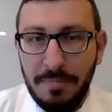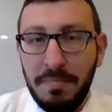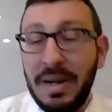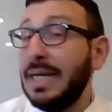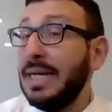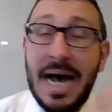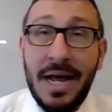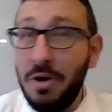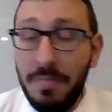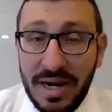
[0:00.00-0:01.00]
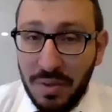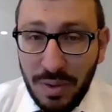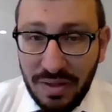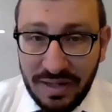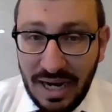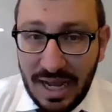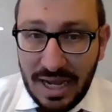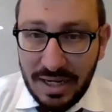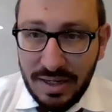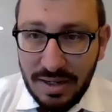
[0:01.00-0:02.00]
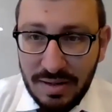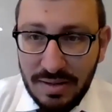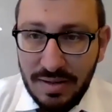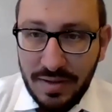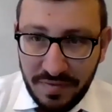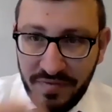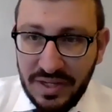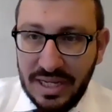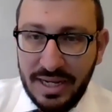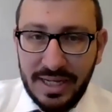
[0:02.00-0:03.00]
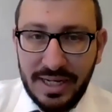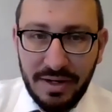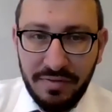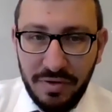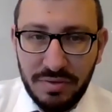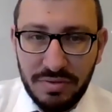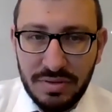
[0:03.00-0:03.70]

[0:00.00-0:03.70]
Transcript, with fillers: by not obeying the will of God via eating a fruit.